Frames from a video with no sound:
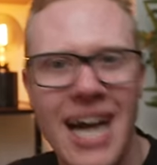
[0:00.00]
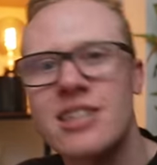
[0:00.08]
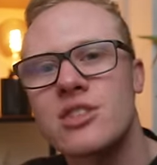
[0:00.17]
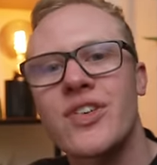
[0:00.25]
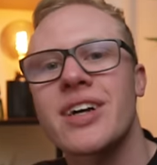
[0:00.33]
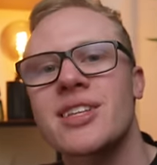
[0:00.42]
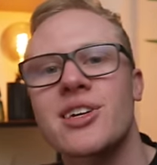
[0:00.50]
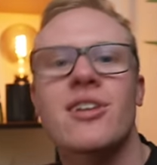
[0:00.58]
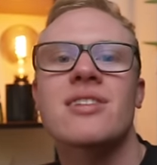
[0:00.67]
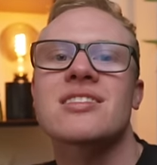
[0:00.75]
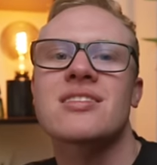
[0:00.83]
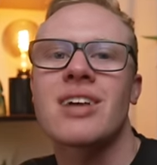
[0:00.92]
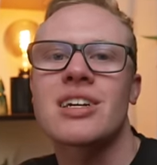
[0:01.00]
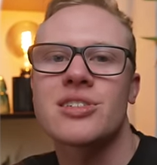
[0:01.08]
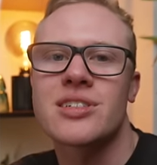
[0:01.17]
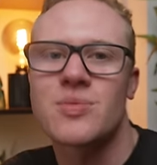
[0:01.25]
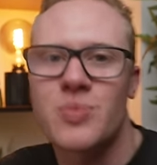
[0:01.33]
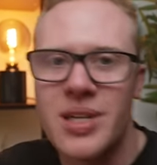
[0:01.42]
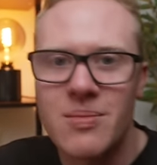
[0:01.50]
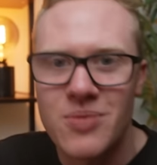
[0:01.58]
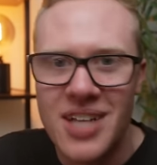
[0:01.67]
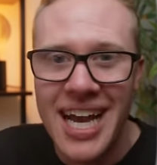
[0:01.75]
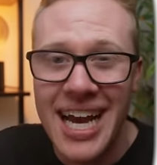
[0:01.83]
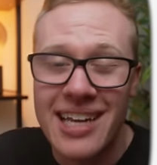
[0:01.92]
I just feel like the current selection is pretty
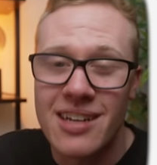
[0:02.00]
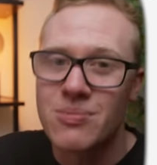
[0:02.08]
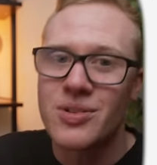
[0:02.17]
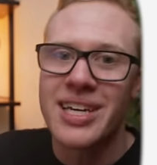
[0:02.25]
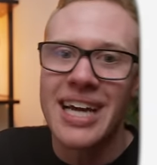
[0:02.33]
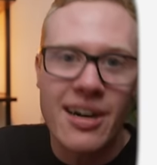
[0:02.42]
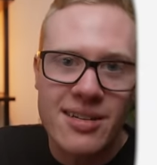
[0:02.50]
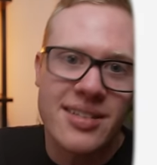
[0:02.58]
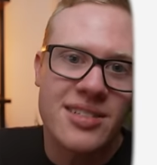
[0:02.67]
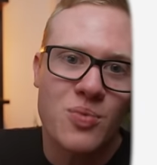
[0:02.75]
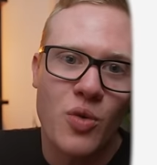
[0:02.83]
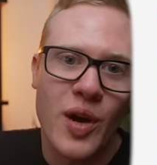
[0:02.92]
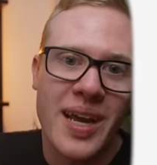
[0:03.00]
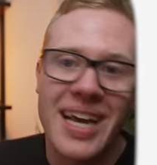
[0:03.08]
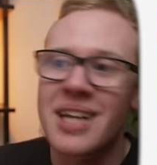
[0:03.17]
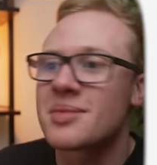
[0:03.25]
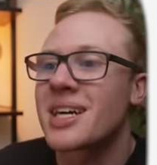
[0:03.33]
bland and played out at this point, and I'd